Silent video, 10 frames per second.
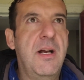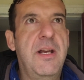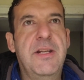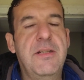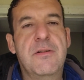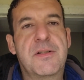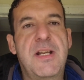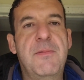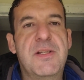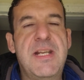in a year's
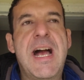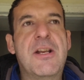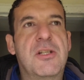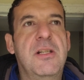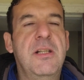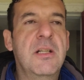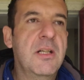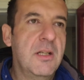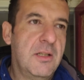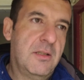time and say, actually,
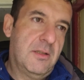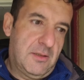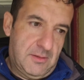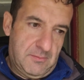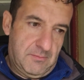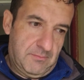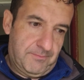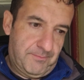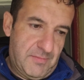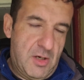
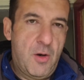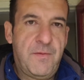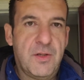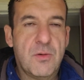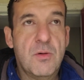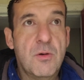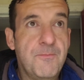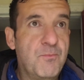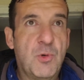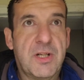off you go,
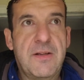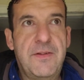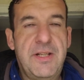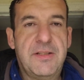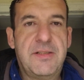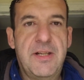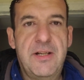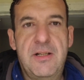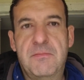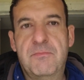we're giving it
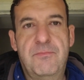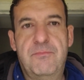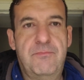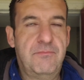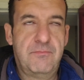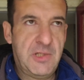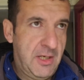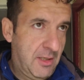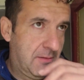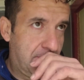to
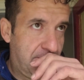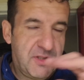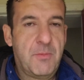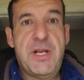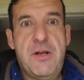someone